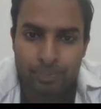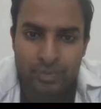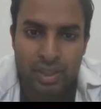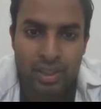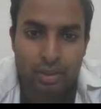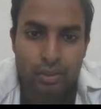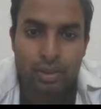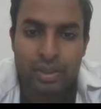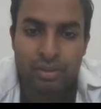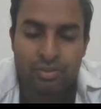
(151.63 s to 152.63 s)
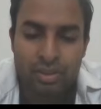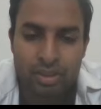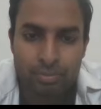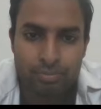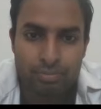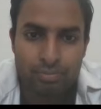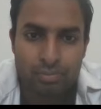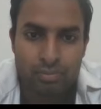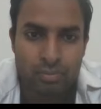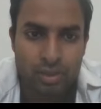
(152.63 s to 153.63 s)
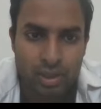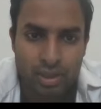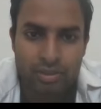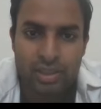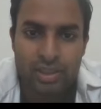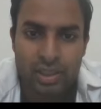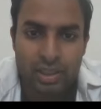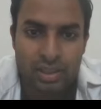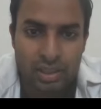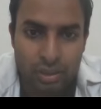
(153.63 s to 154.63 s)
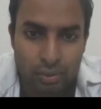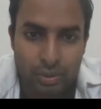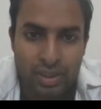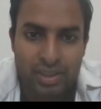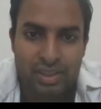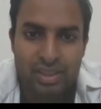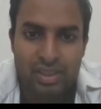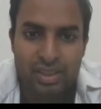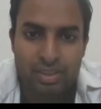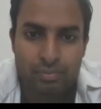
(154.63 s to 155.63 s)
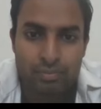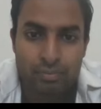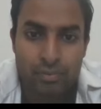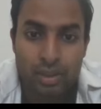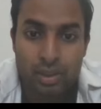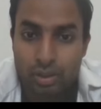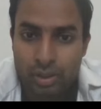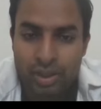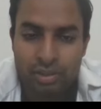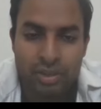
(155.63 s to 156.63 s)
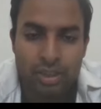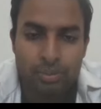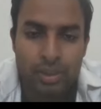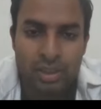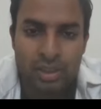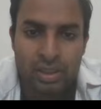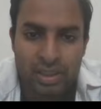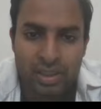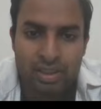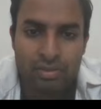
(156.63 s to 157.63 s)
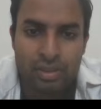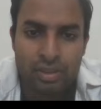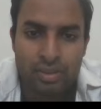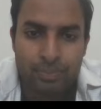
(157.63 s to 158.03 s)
get oil from countries like the US, Saudi Arabia, etc.